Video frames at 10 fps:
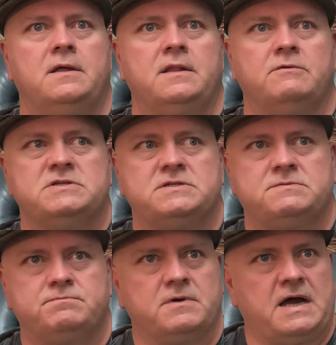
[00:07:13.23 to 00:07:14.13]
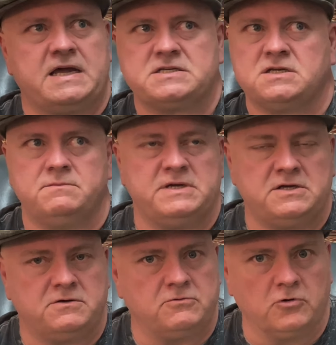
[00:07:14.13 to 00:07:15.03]
that was, I guess, going to
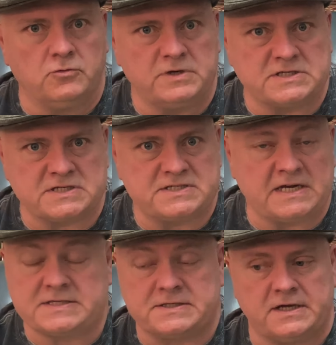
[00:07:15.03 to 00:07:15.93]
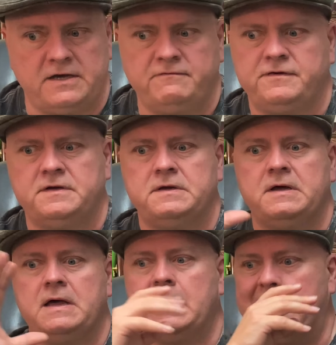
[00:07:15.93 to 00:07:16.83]
be groomed as a sex slave.
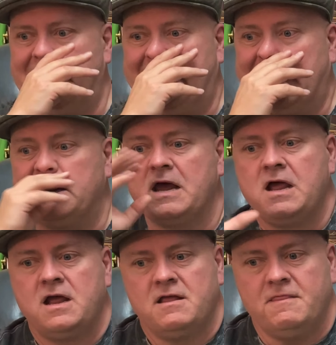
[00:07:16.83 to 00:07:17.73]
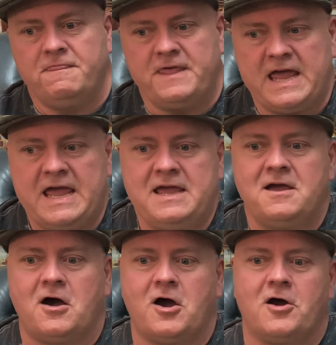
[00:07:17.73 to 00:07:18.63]
And they
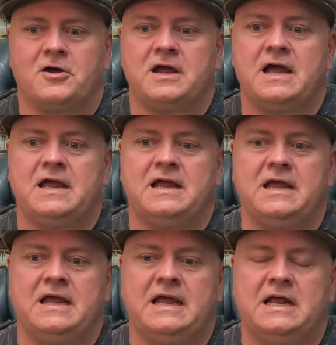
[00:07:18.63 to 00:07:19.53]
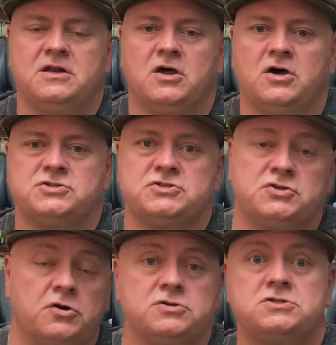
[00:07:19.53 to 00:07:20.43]
are in a
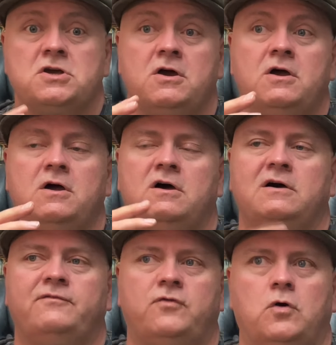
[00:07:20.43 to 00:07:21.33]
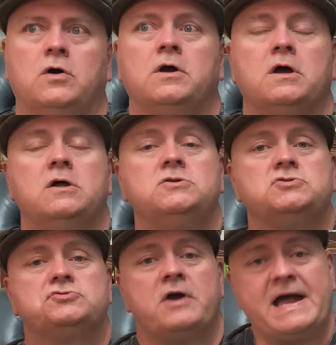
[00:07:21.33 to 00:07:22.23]
search for
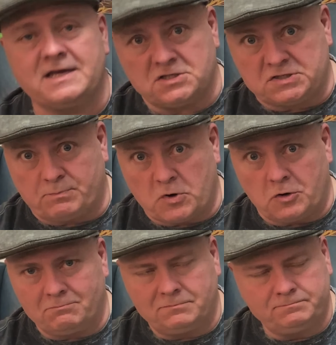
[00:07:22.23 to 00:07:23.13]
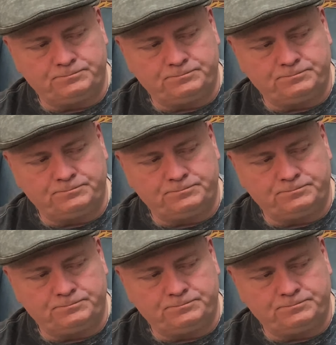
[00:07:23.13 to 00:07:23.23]
dragon sperm